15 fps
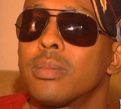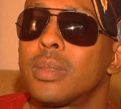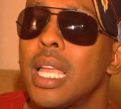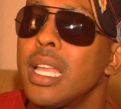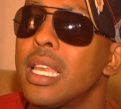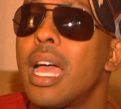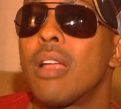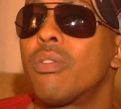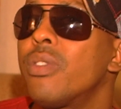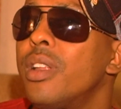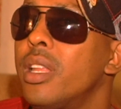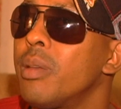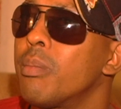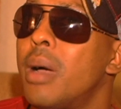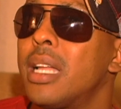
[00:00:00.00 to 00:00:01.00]
they not
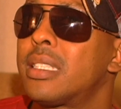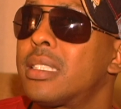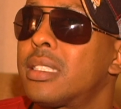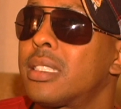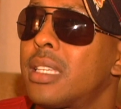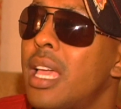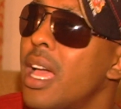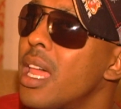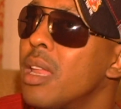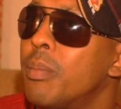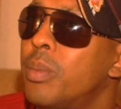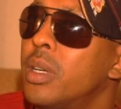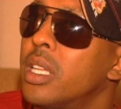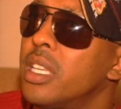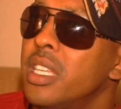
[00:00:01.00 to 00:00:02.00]
really my
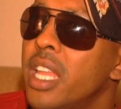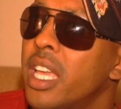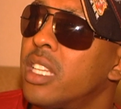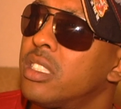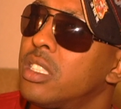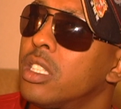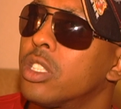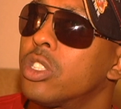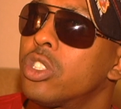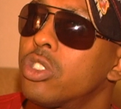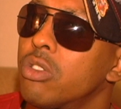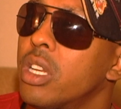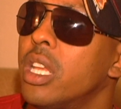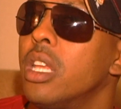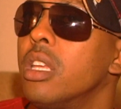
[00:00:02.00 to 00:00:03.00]
caliber of niggas in the
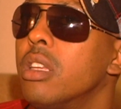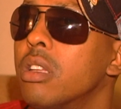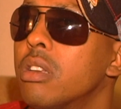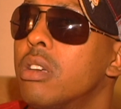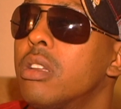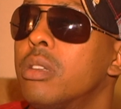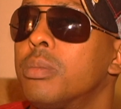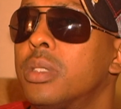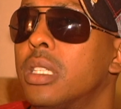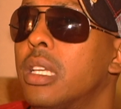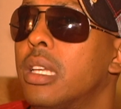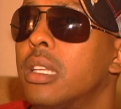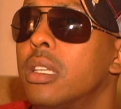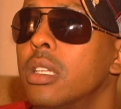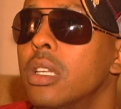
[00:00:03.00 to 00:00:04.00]
street. You know what I'm
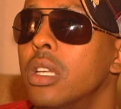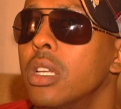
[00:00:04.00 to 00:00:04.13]
saying?